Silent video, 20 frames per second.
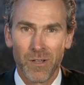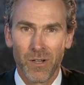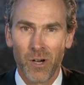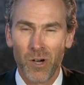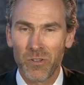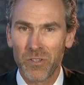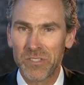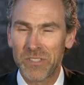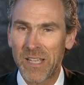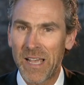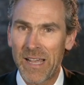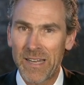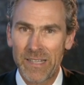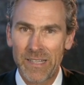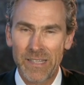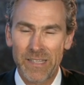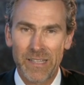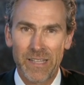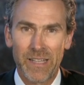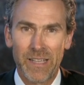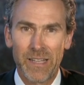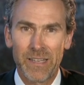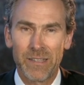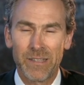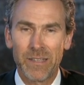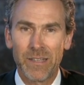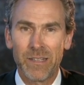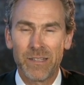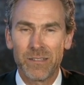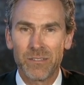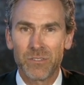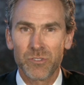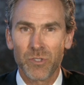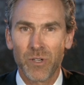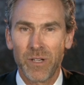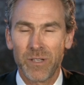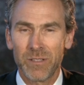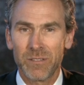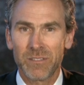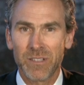all the data I can and
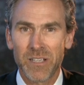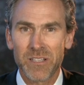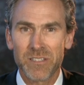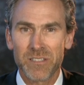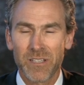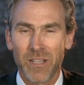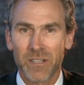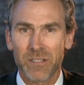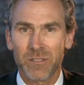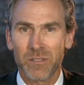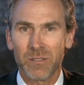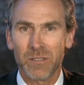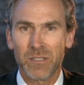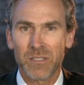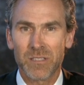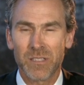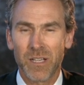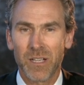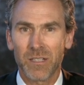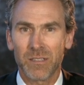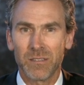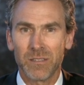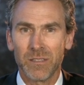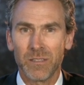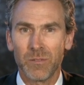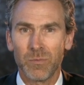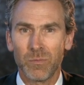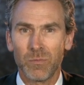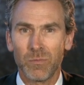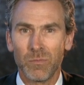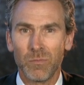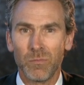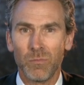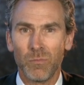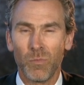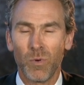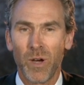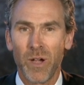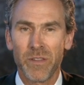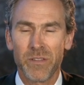try to dissect exactly
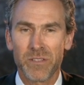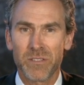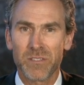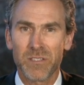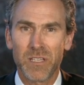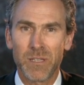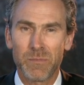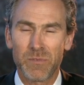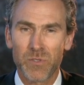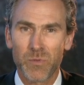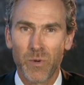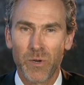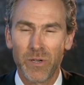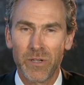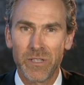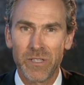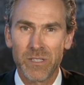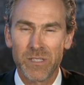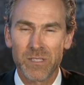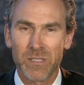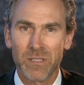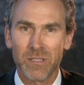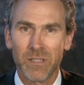why this team is where it is.